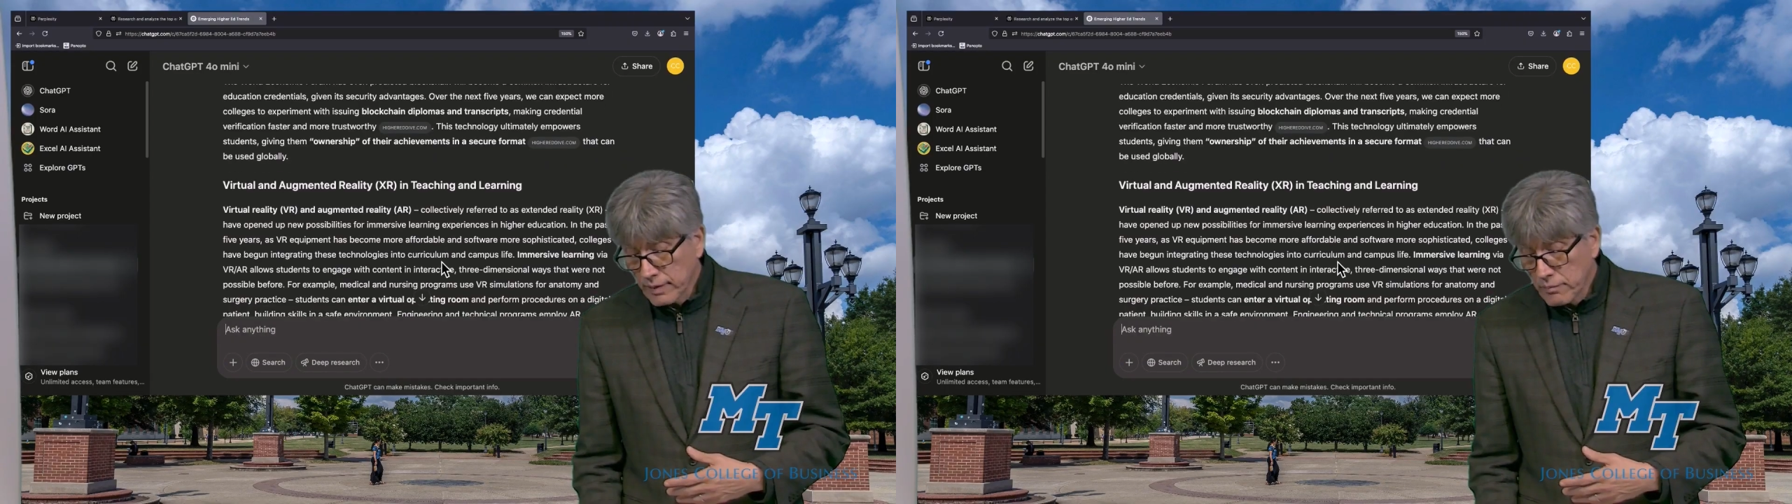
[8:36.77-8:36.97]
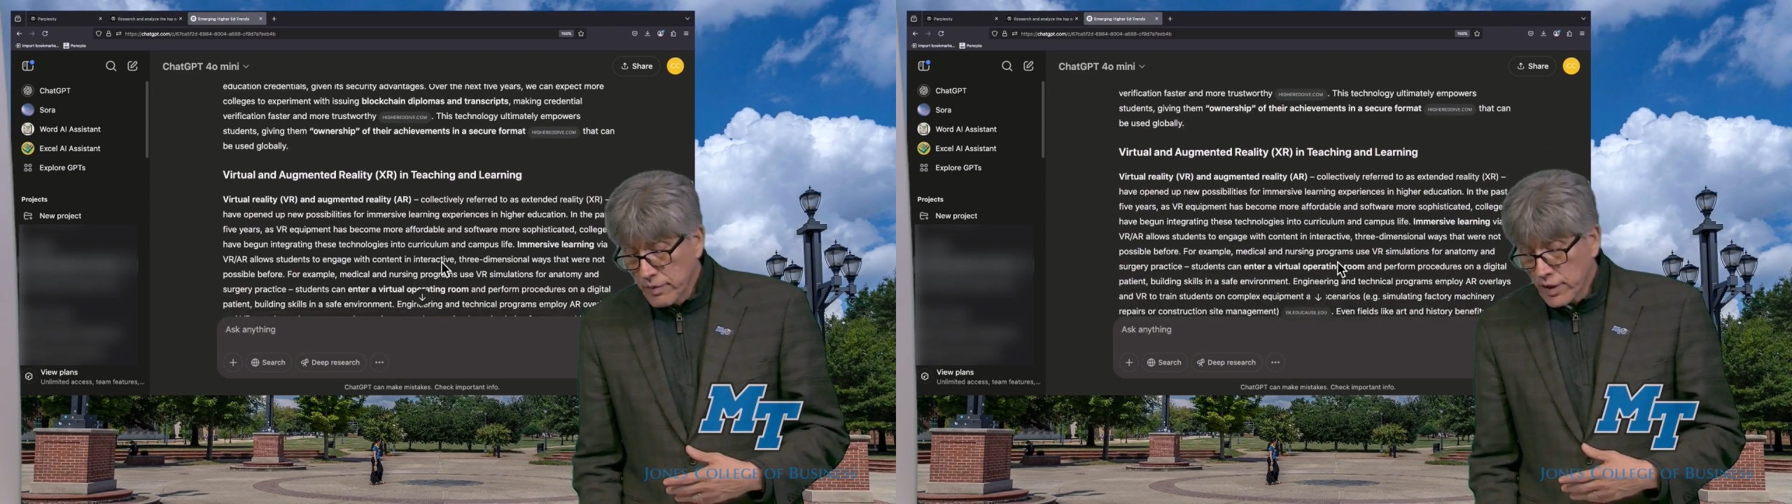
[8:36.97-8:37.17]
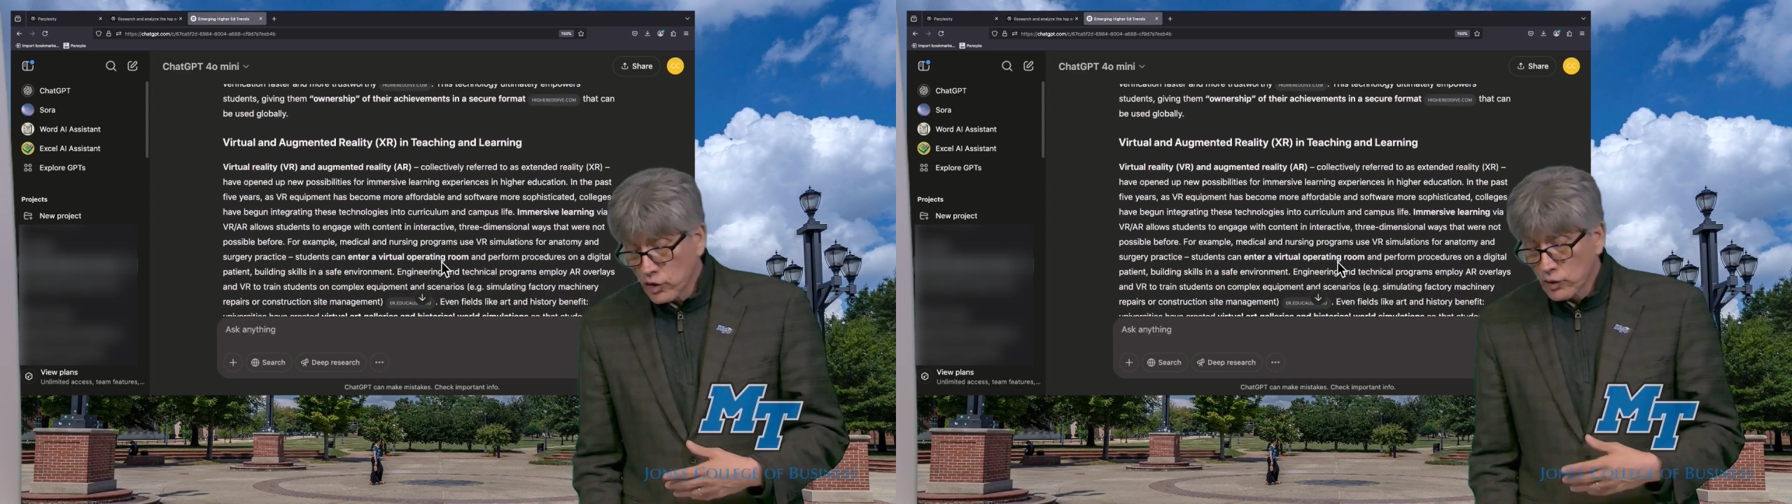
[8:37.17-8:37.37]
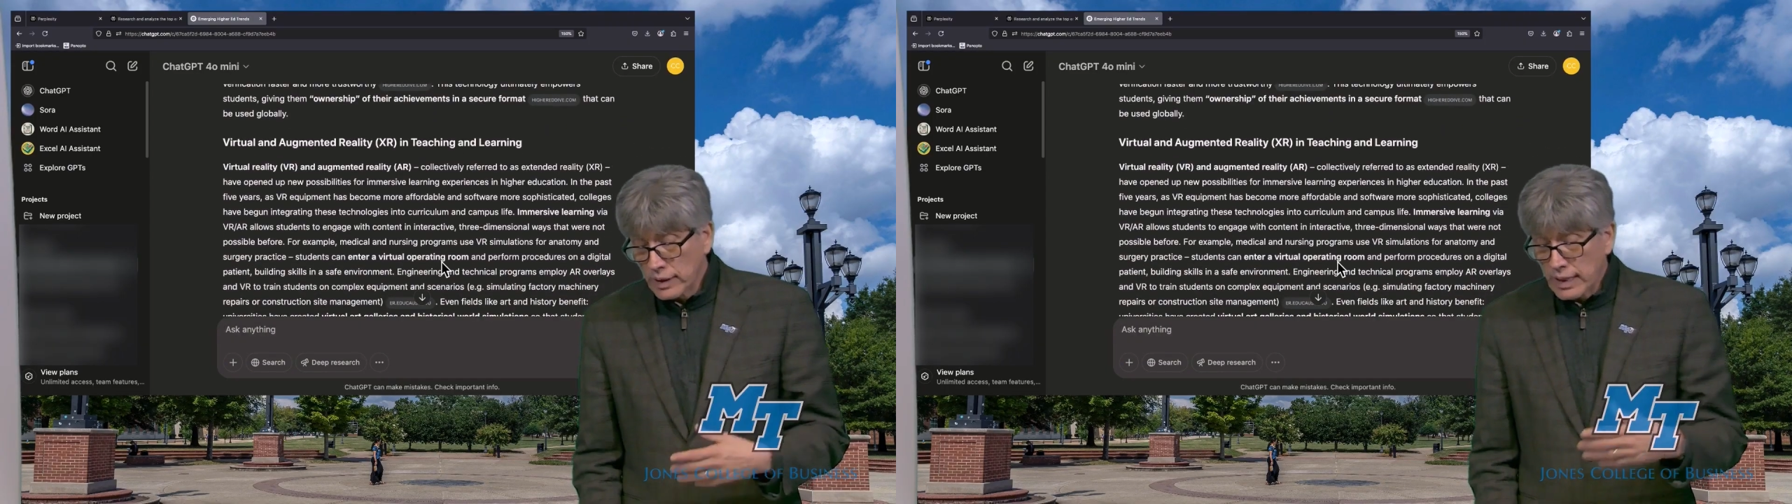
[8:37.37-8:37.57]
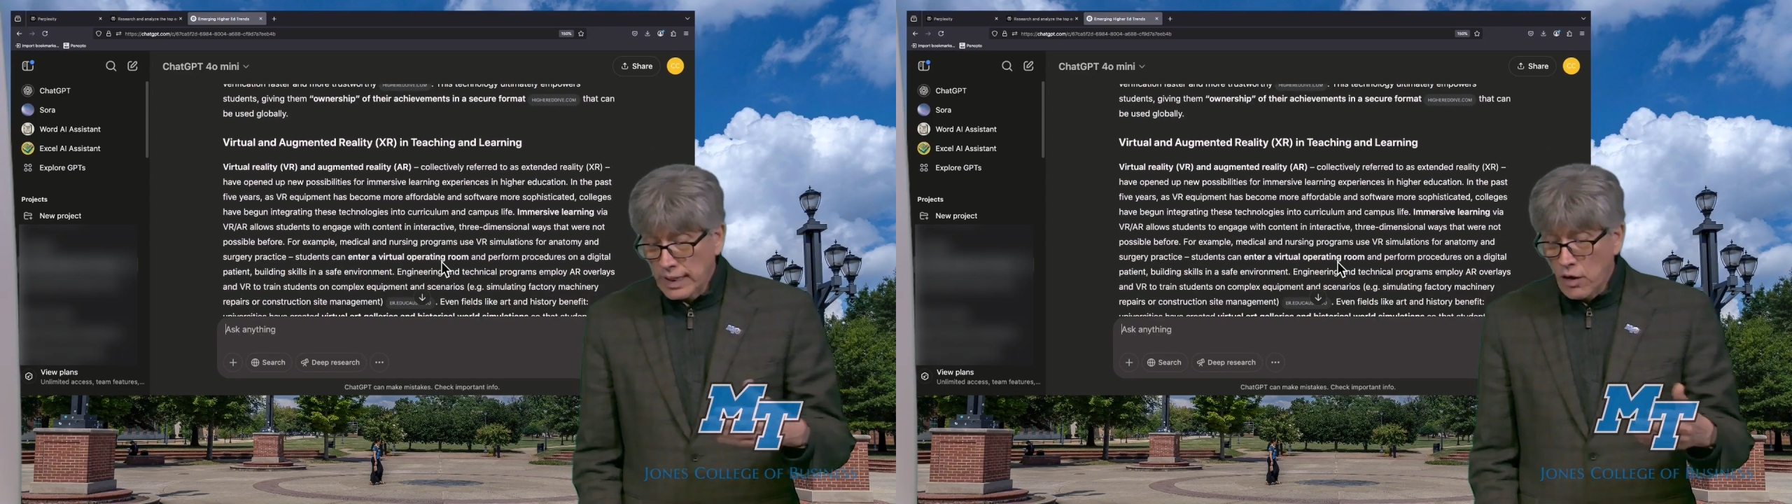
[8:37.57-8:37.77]

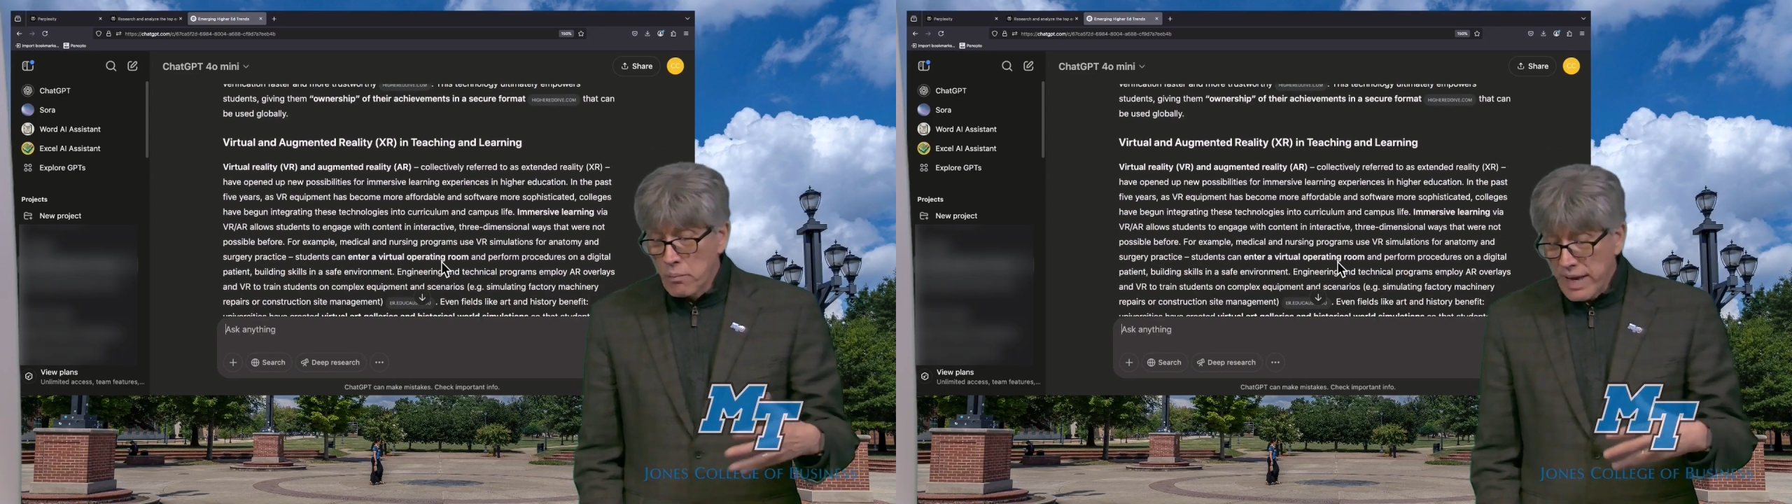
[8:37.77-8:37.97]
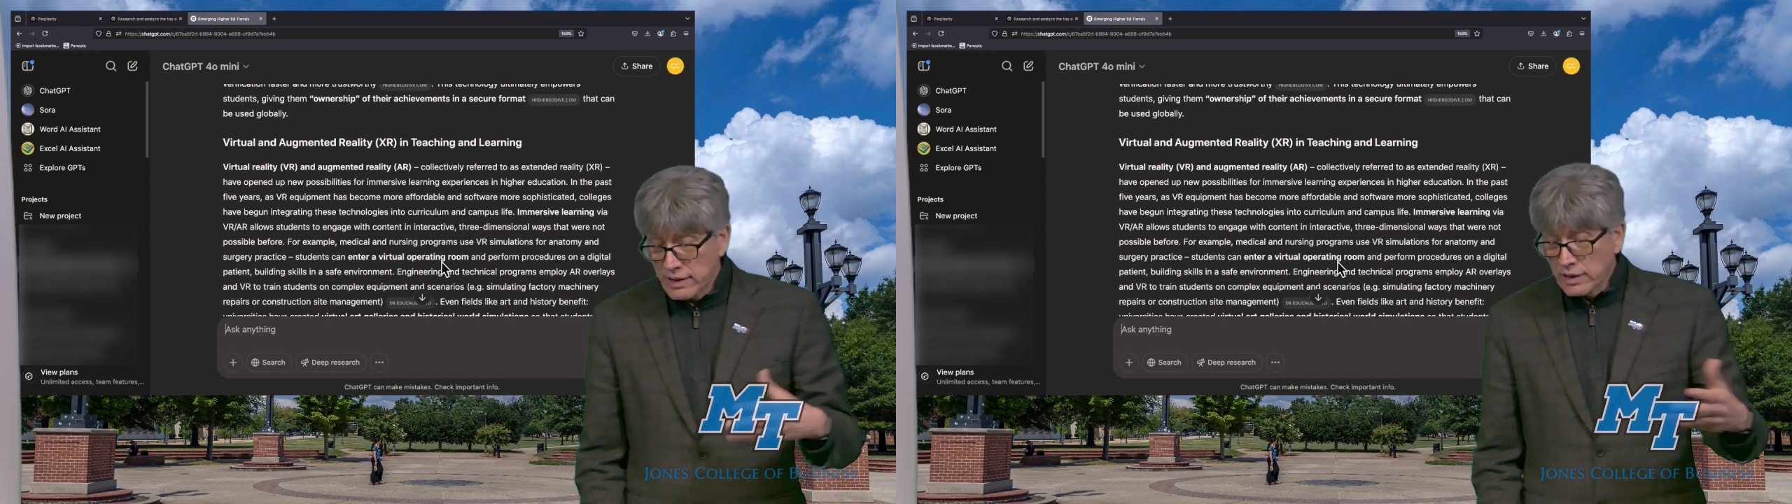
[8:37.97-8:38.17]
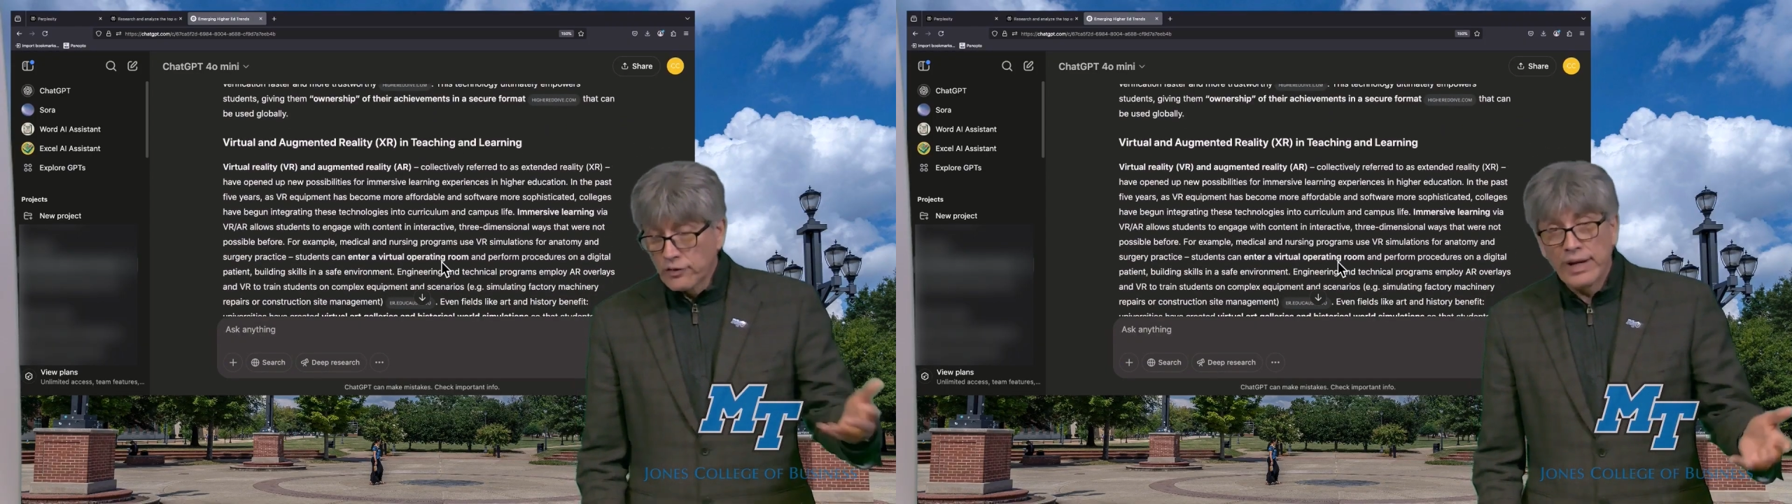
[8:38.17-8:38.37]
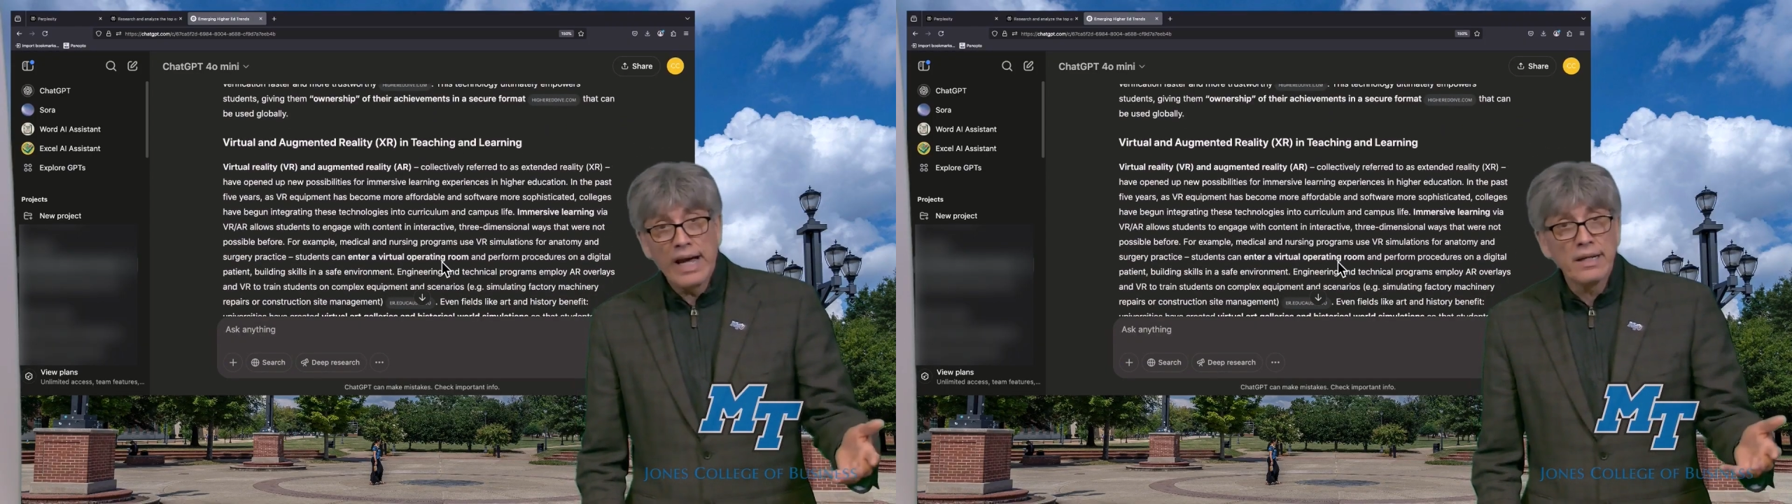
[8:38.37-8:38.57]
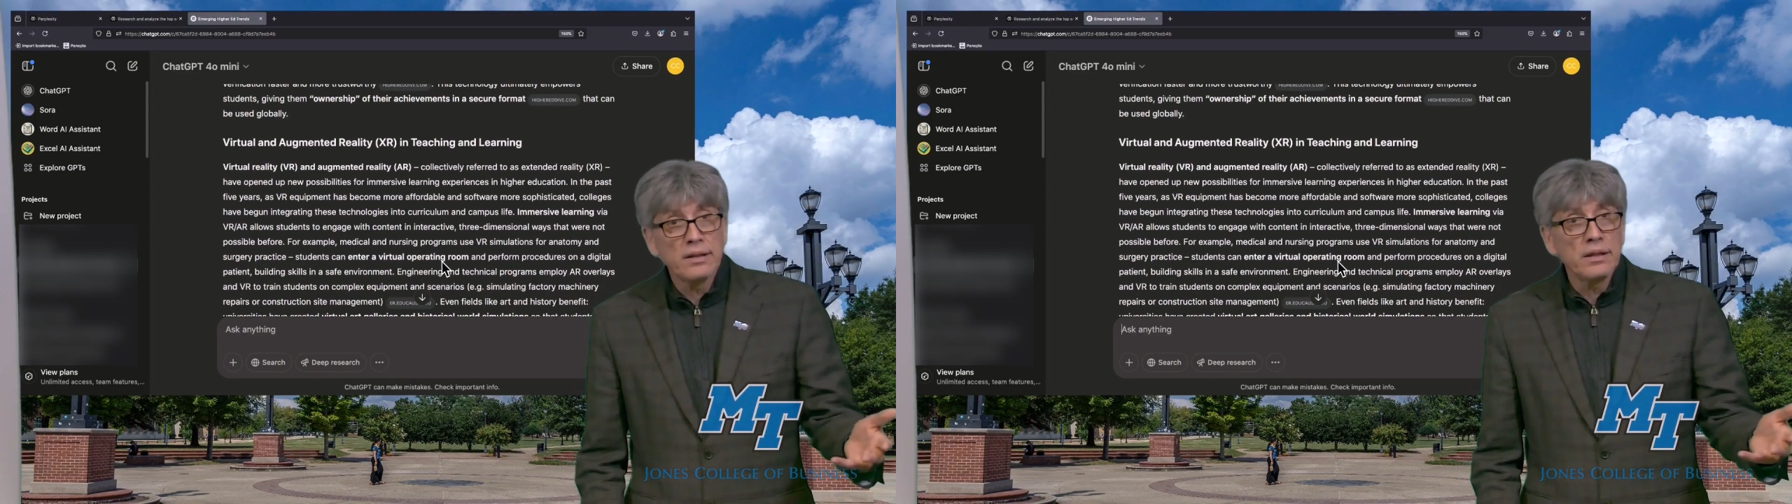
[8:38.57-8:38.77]
Virtual and augmented
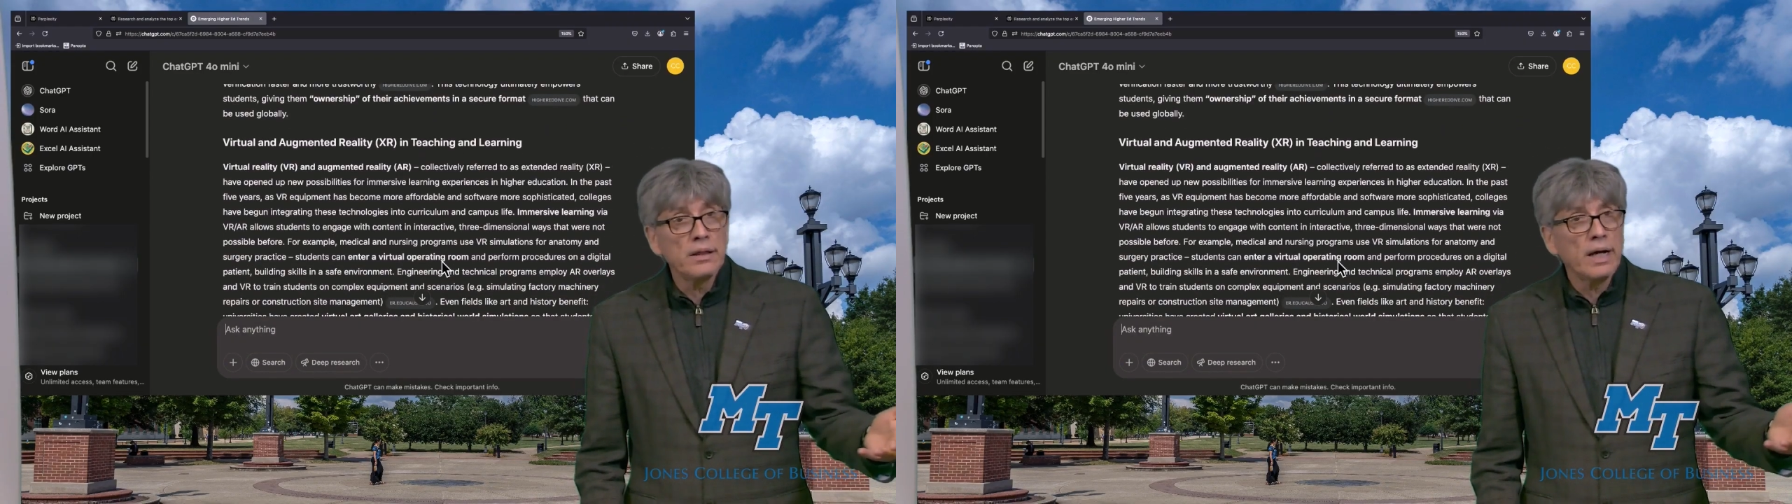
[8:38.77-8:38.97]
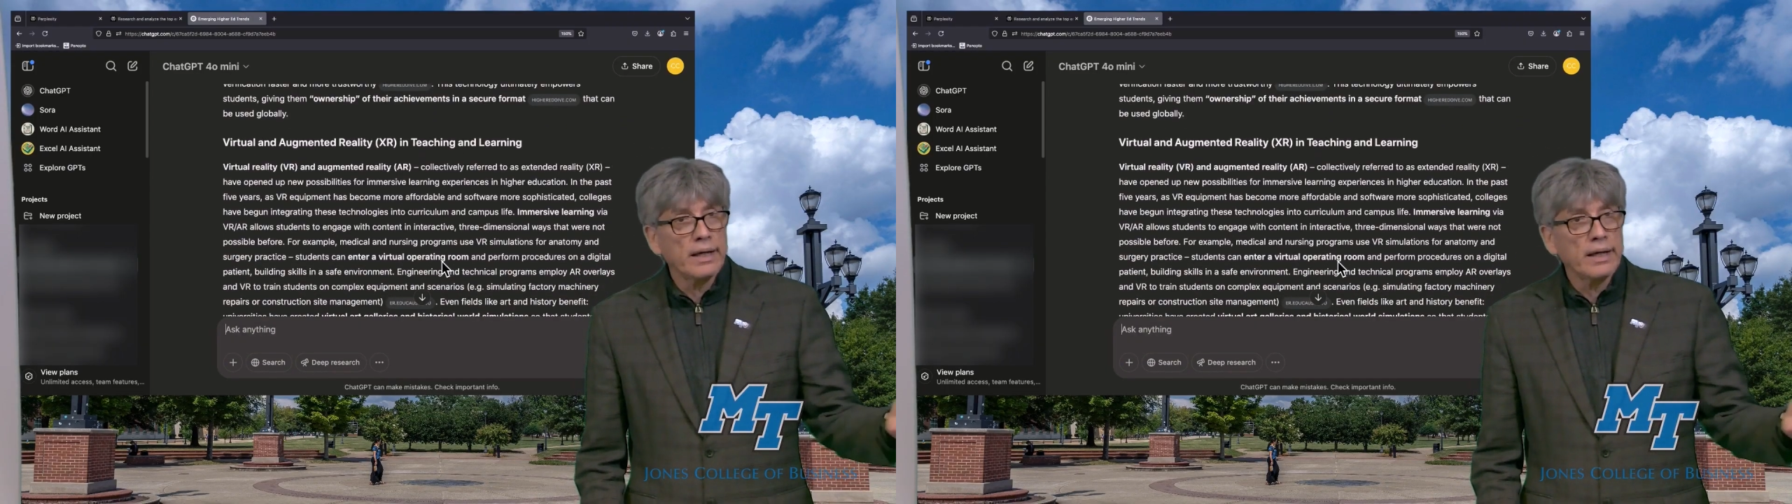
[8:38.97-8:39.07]
reality,